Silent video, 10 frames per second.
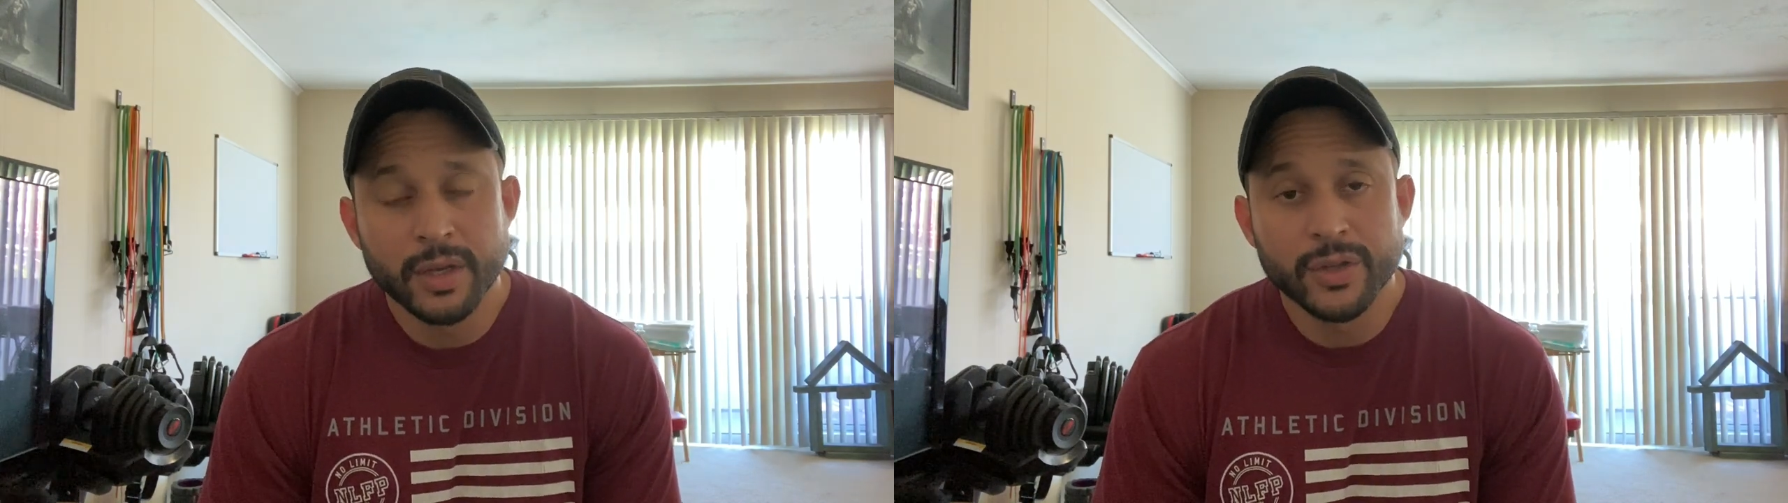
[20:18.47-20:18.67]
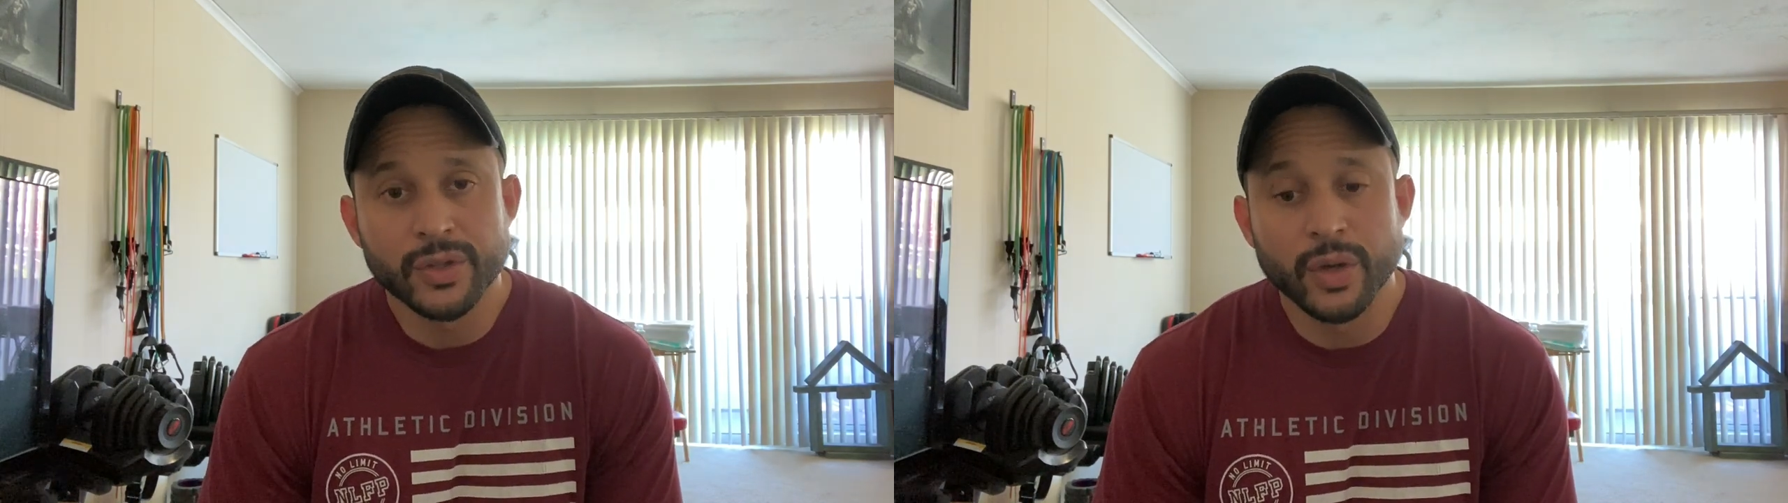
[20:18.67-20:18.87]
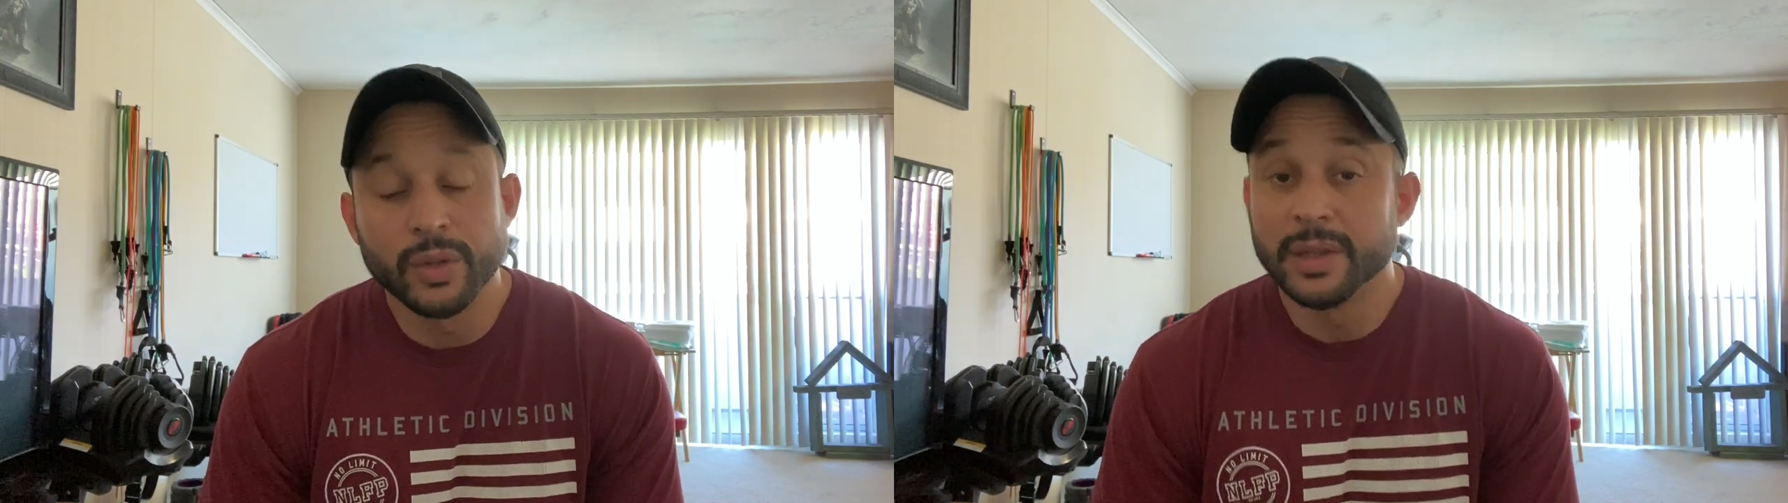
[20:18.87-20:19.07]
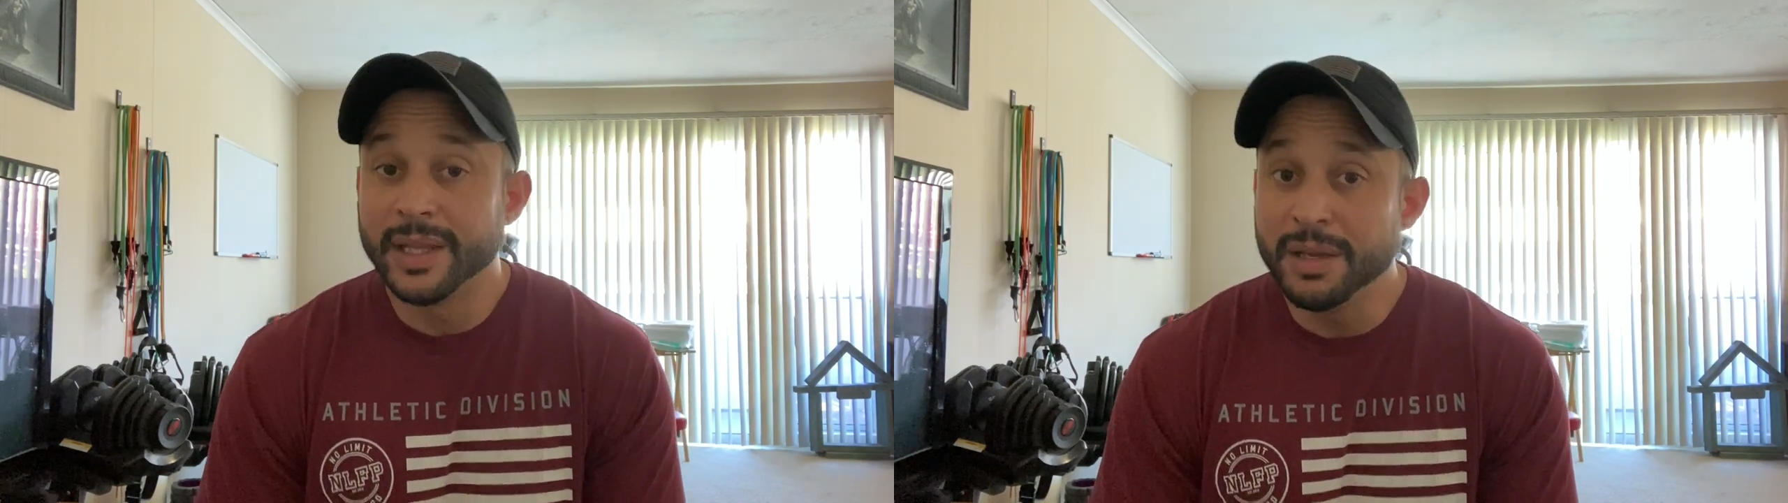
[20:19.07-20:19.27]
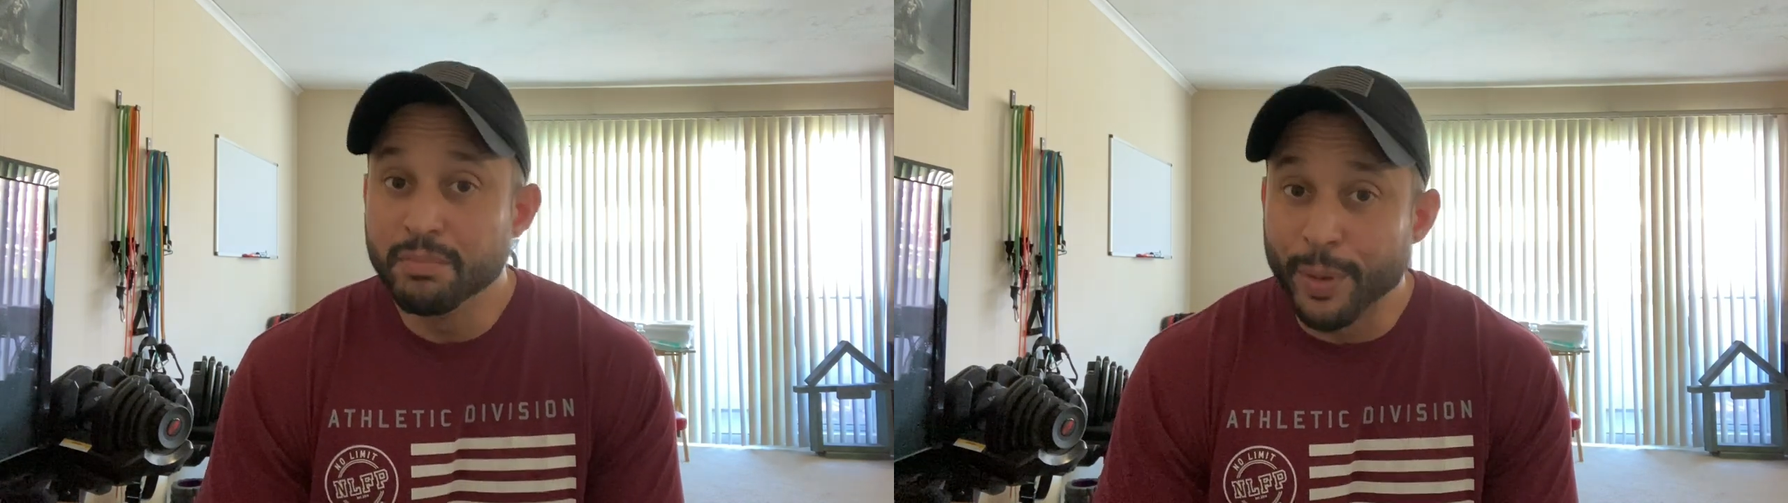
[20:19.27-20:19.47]
So
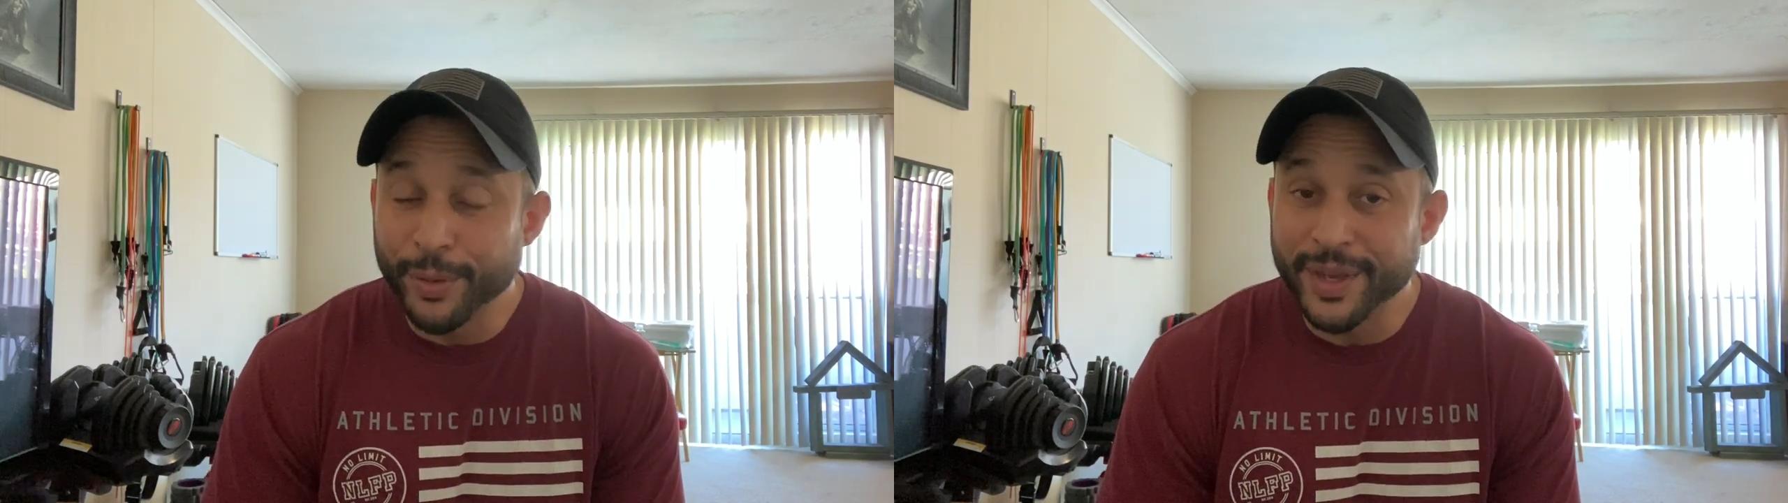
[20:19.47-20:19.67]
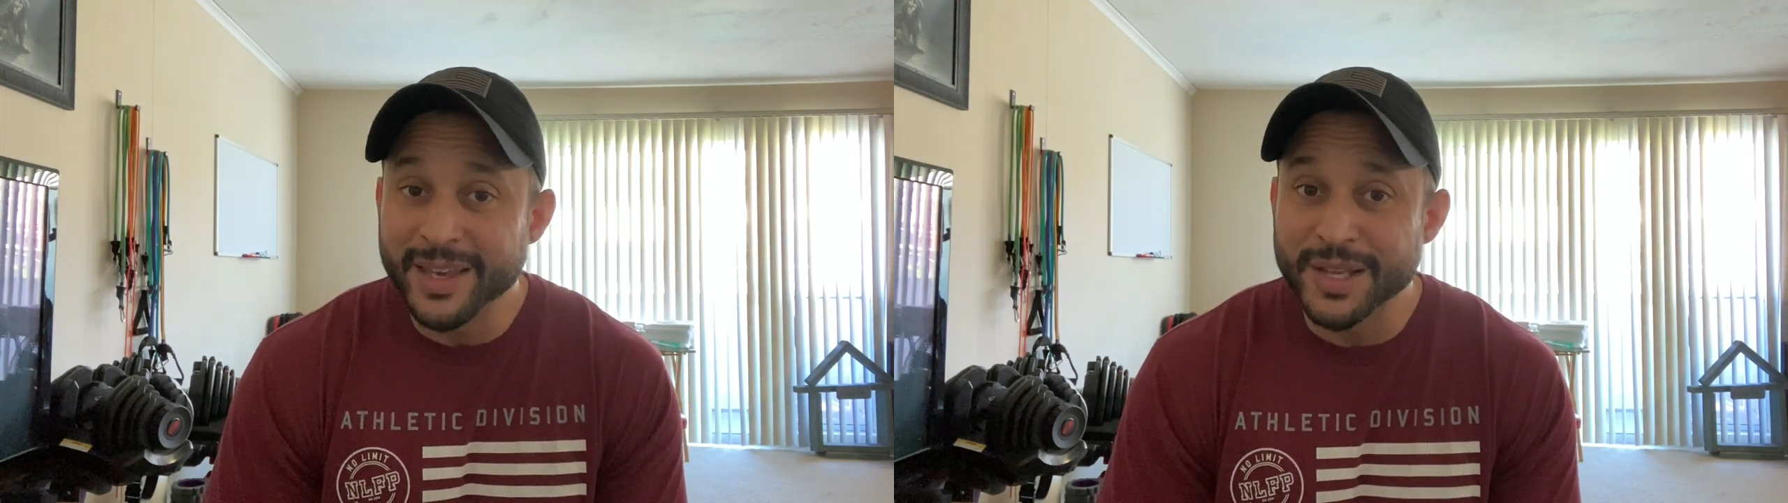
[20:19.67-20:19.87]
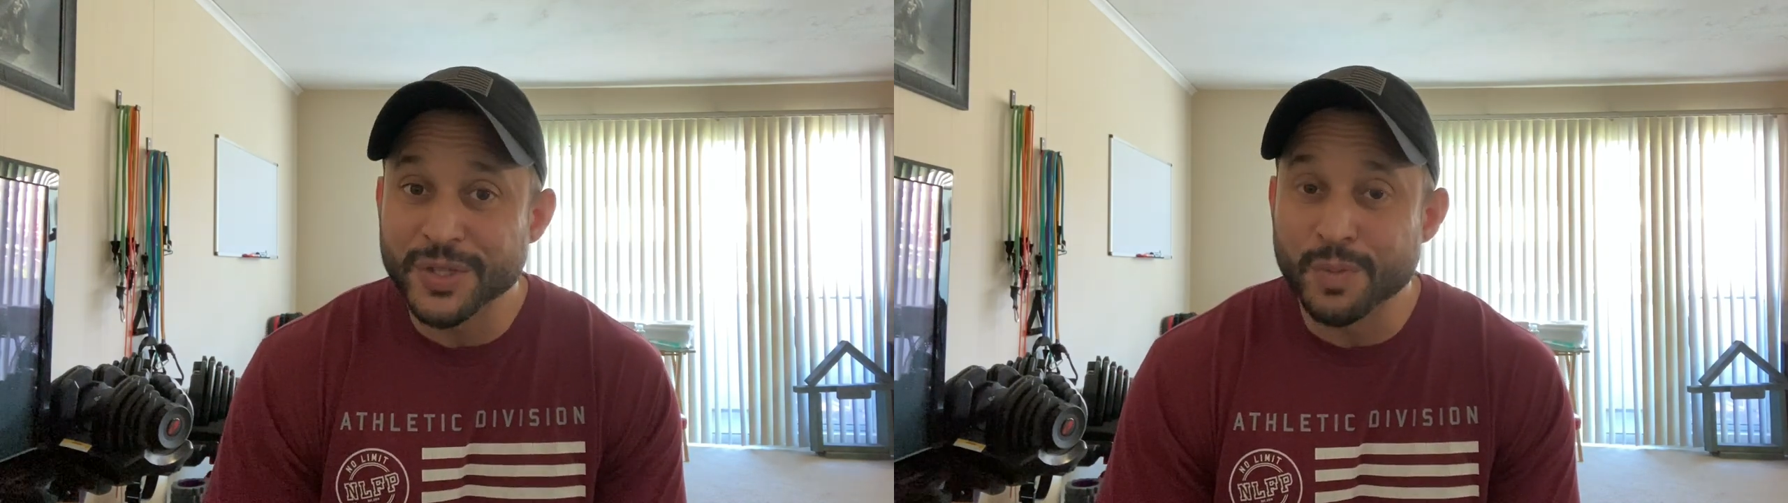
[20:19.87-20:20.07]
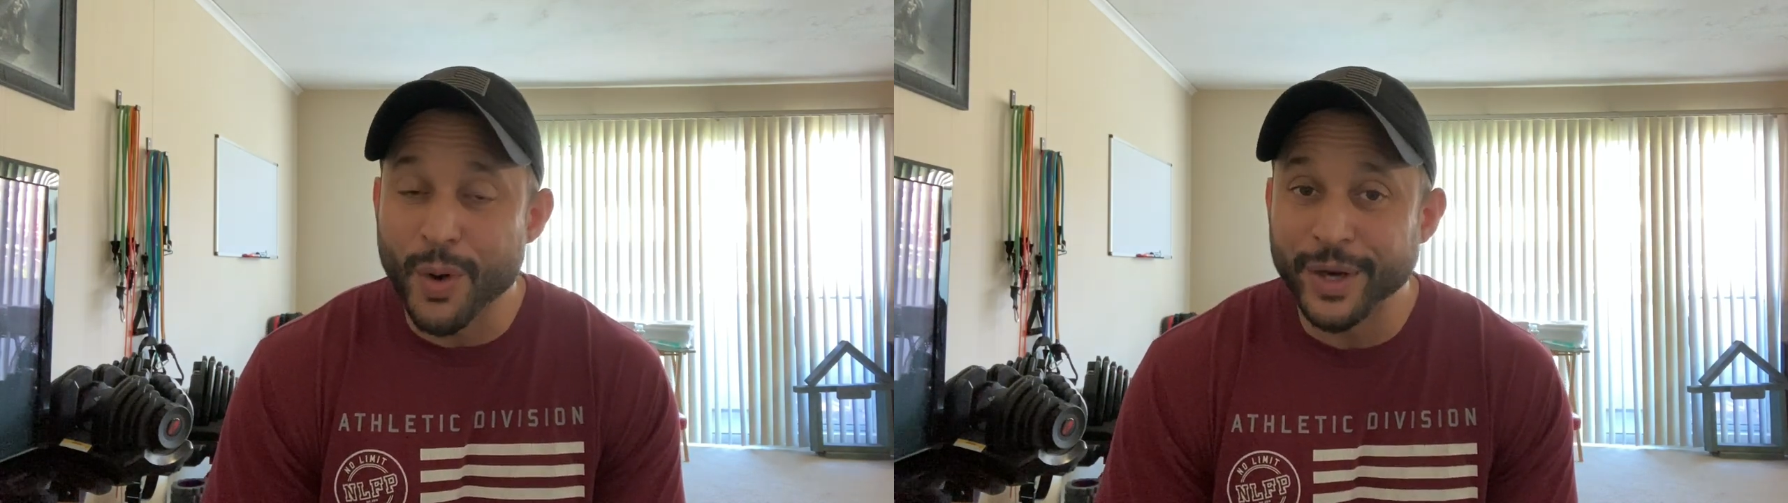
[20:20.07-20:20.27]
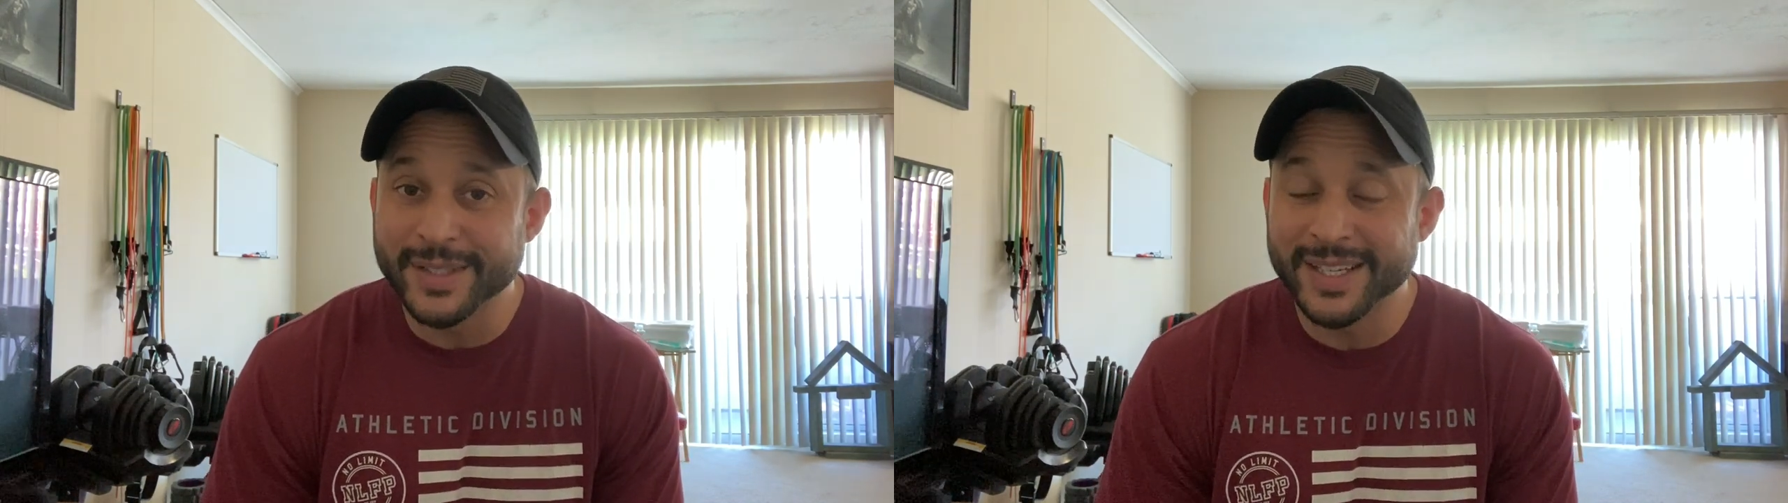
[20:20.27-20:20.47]
lean bulking is
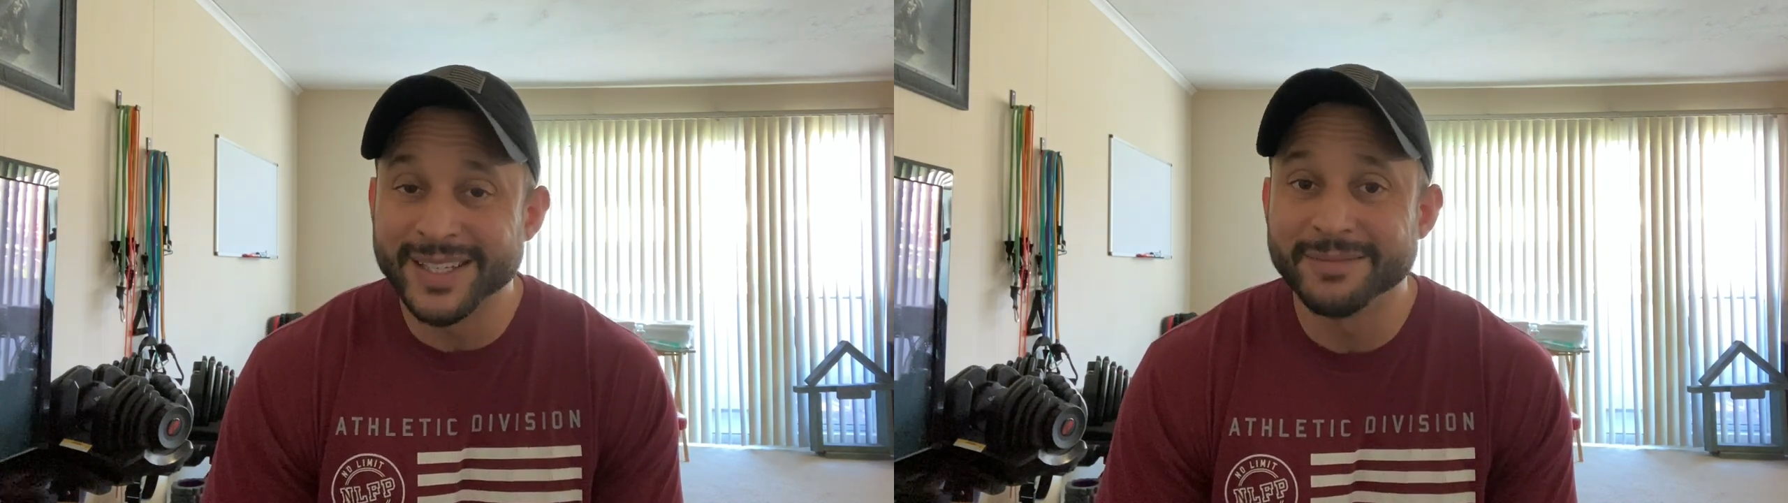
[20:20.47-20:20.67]
smart.